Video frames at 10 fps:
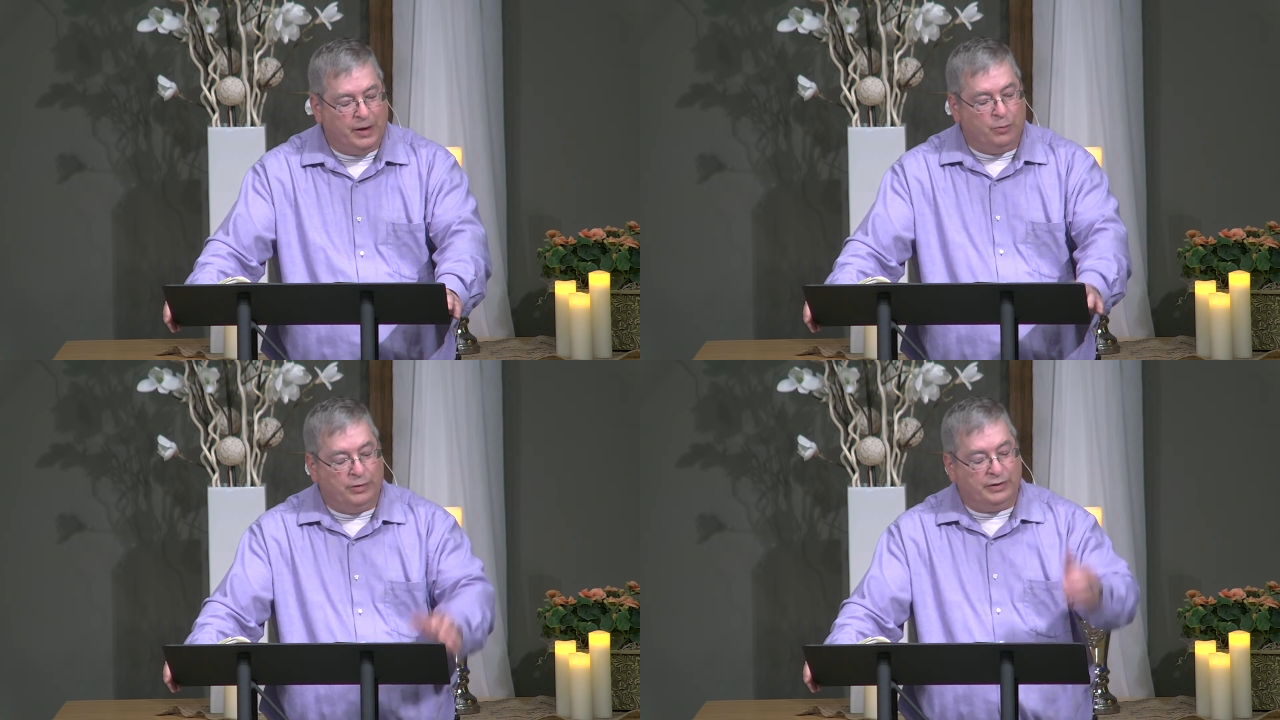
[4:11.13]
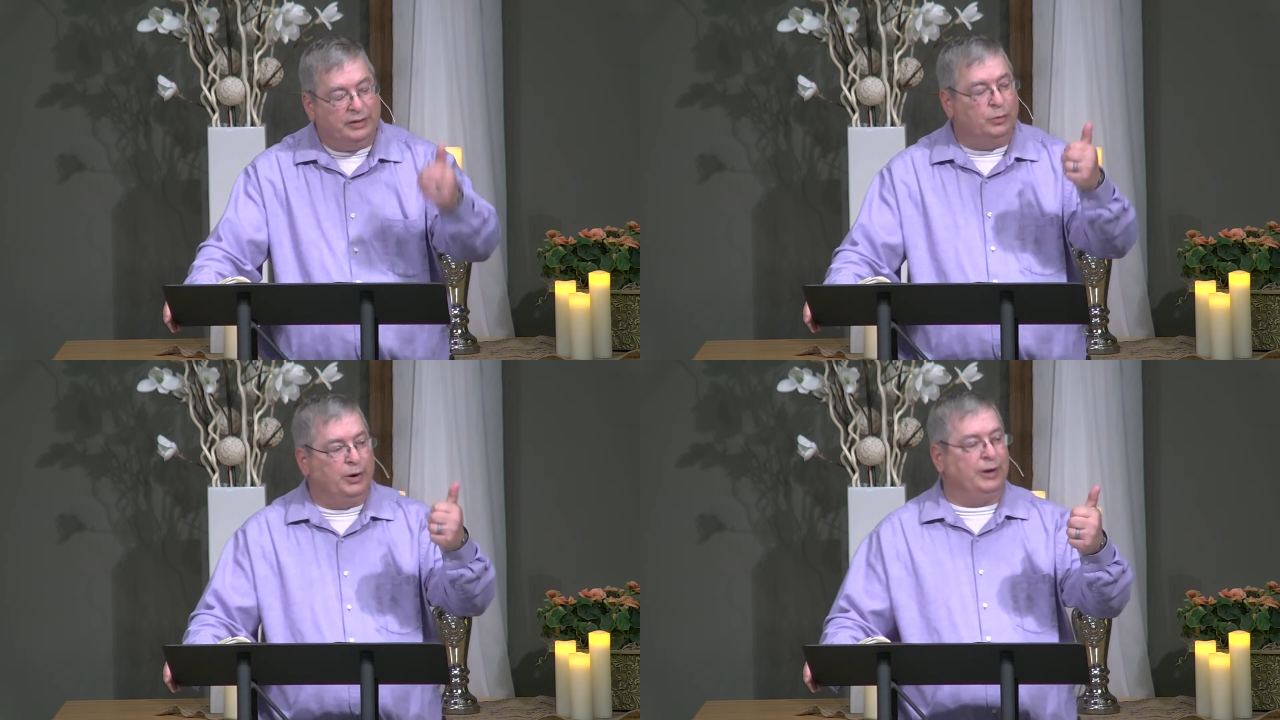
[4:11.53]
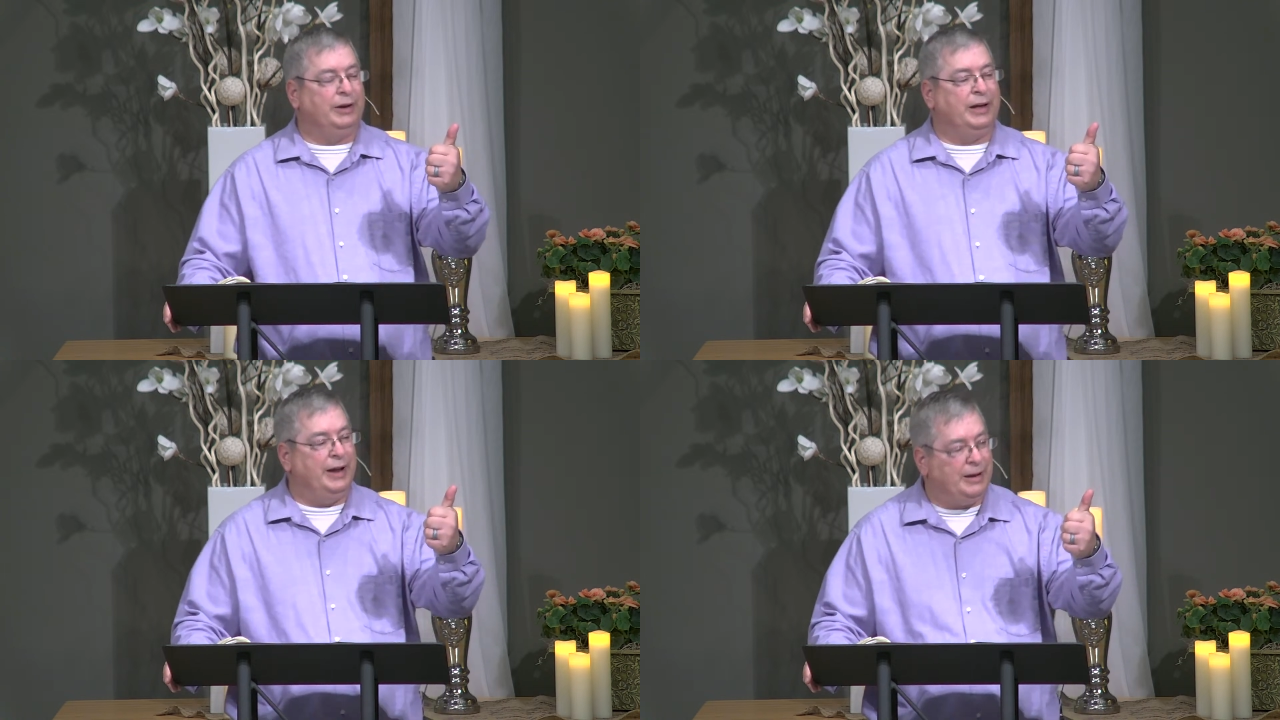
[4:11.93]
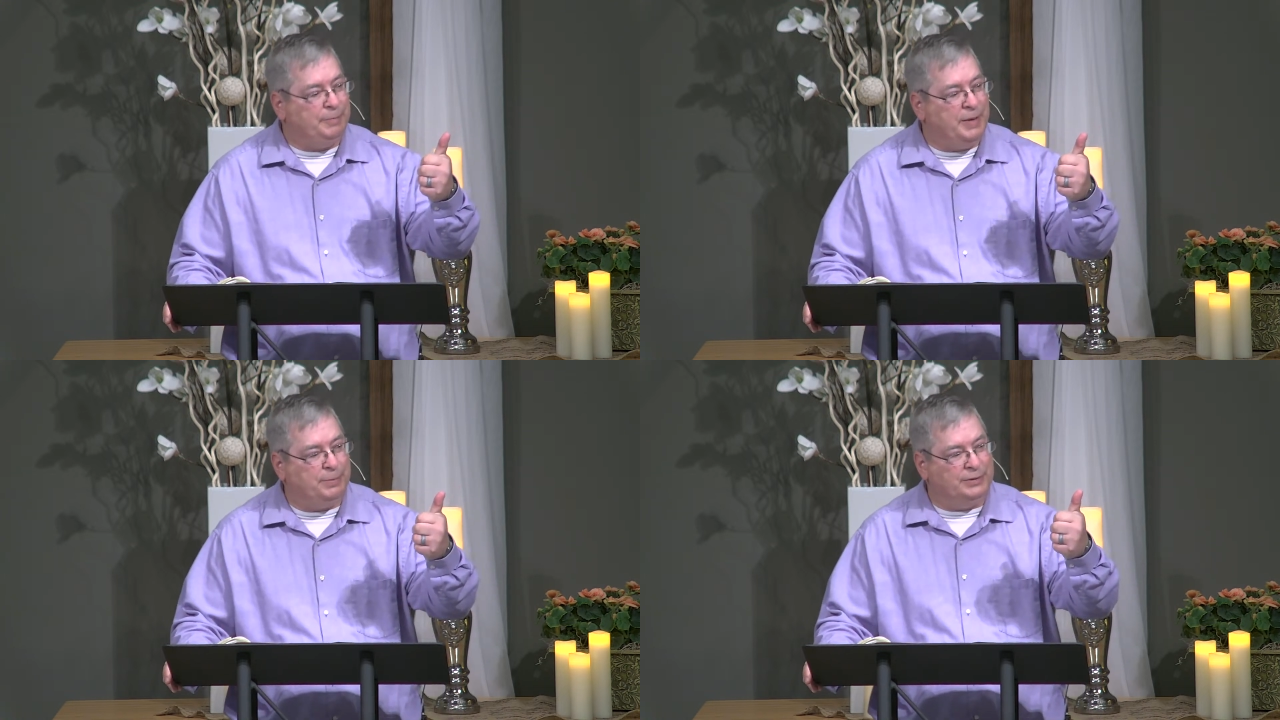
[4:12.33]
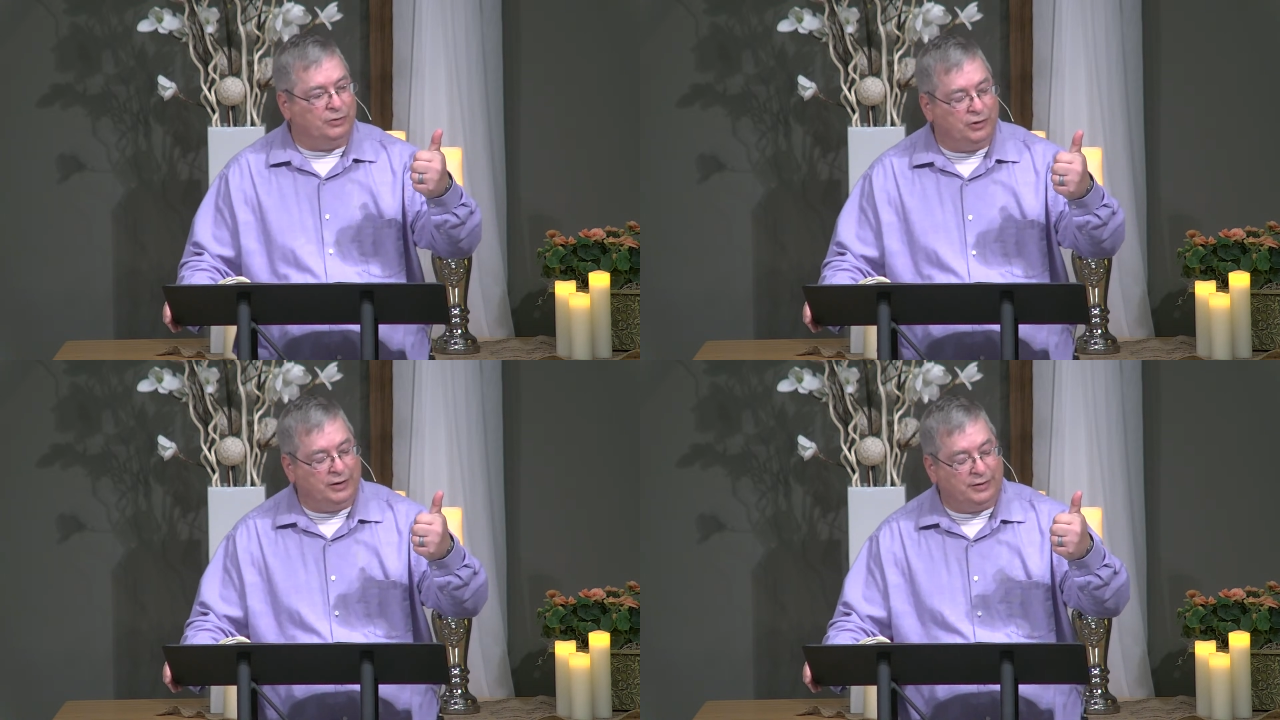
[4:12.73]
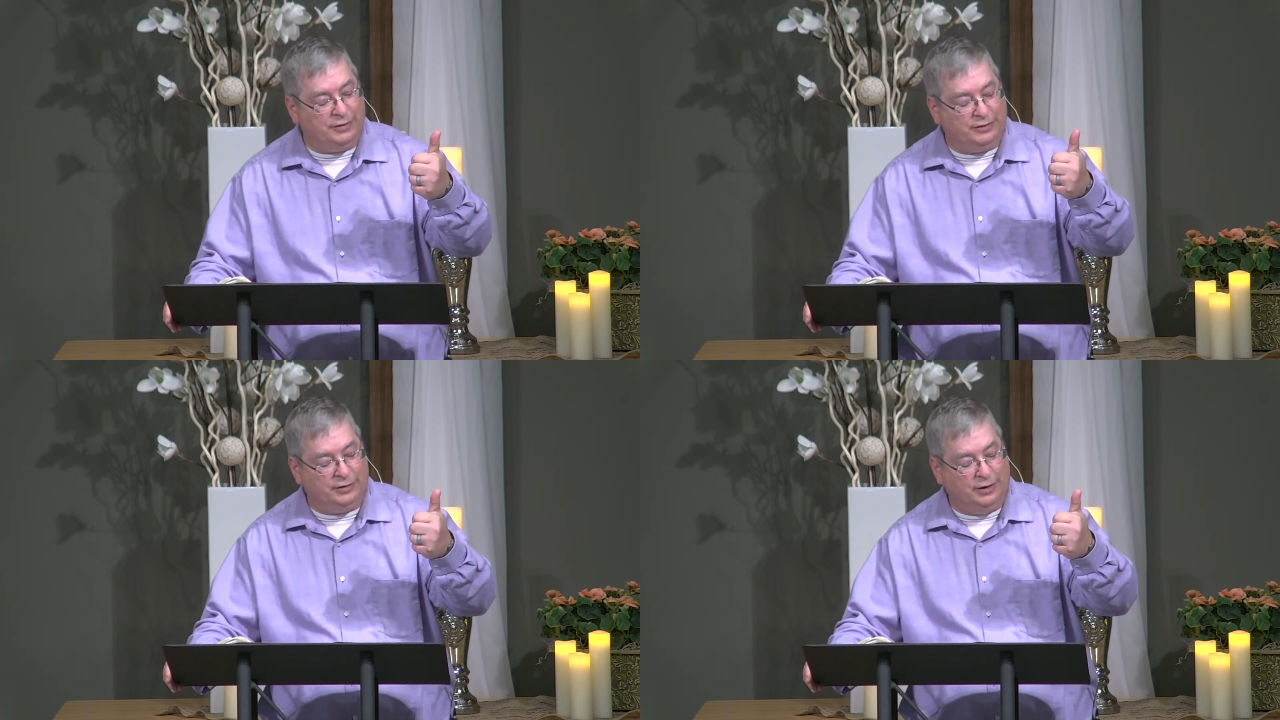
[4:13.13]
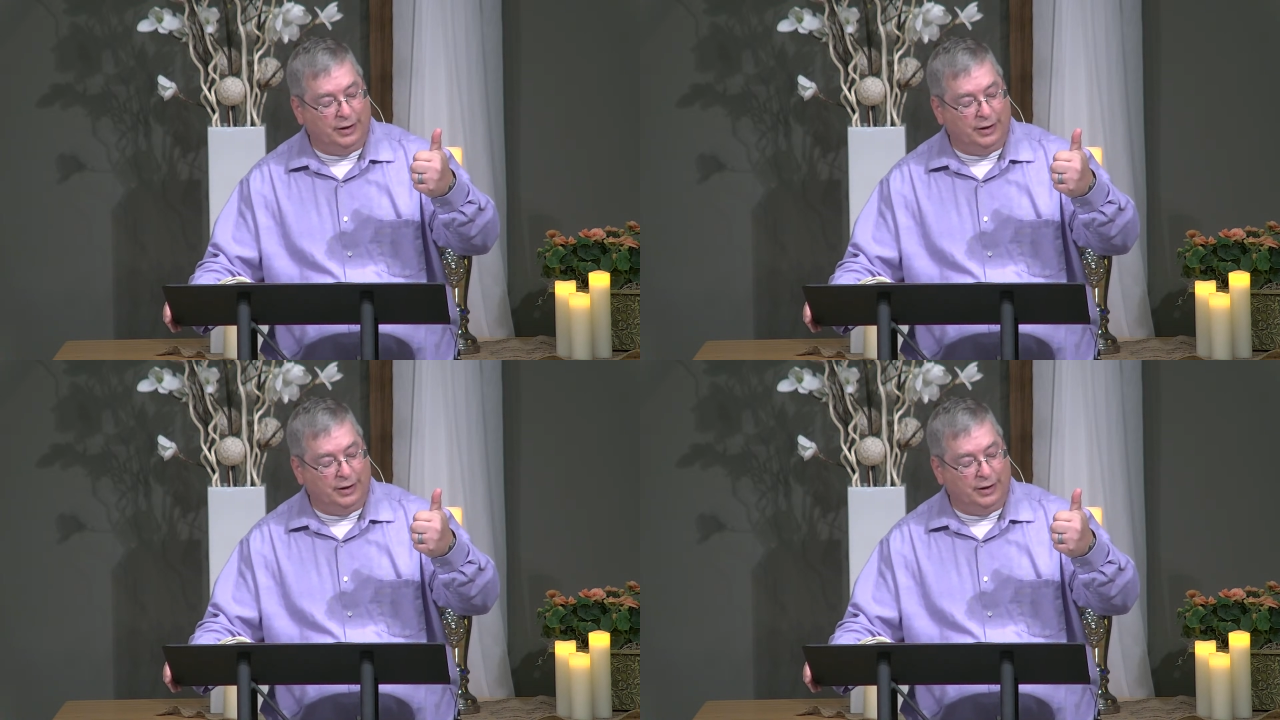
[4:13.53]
We said that we were going to connect people to Jesus,